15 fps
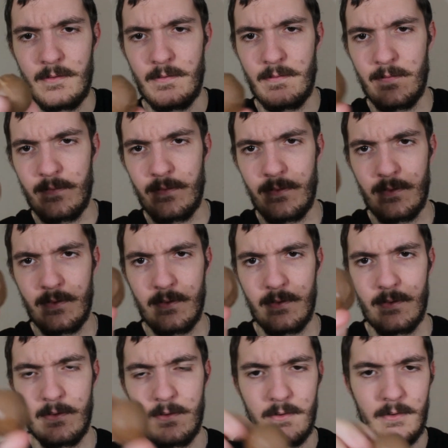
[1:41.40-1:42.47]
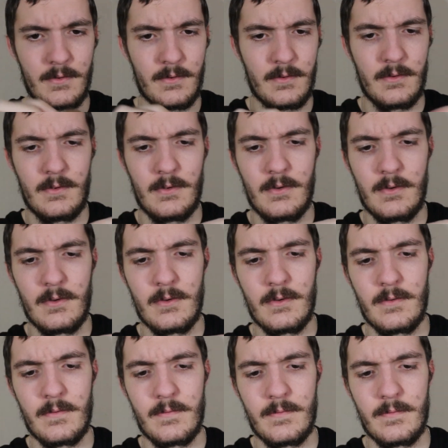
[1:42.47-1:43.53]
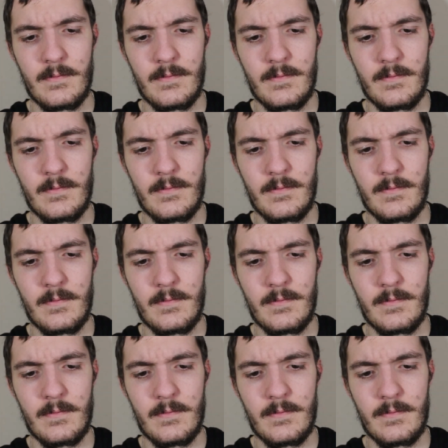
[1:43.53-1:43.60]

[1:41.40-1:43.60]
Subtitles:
(no one is talking)